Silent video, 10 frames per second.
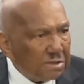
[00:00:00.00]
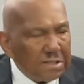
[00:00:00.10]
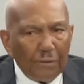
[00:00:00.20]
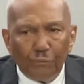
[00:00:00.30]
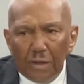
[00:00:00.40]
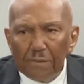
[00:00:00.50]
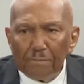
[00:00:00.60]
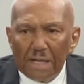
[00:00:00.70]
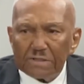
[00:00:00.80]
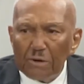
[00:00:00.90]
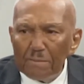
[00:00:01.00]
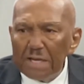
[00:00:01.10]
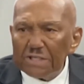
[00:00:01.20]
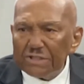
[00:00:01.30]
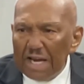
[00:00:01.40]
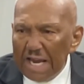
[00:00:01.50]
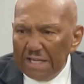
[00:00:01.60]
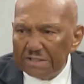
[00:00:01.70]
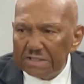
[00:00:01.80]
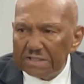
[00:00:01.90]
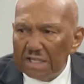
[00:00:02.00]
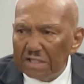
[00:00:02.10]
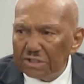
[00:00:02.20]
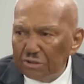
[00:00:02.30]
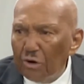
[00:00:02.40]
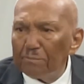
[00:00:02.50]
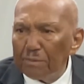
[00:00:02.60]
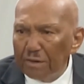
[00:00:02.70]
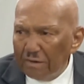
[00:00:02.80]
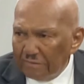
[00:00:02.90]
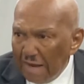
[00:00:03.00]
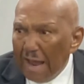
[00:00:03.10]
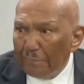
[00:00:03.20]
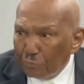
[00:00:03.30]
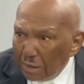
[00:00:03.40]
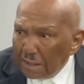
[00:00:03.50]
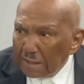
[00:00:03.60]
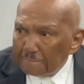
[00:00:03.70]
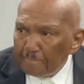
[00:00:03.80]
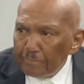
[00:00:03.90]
that we could make so many changes in a short period of time, really,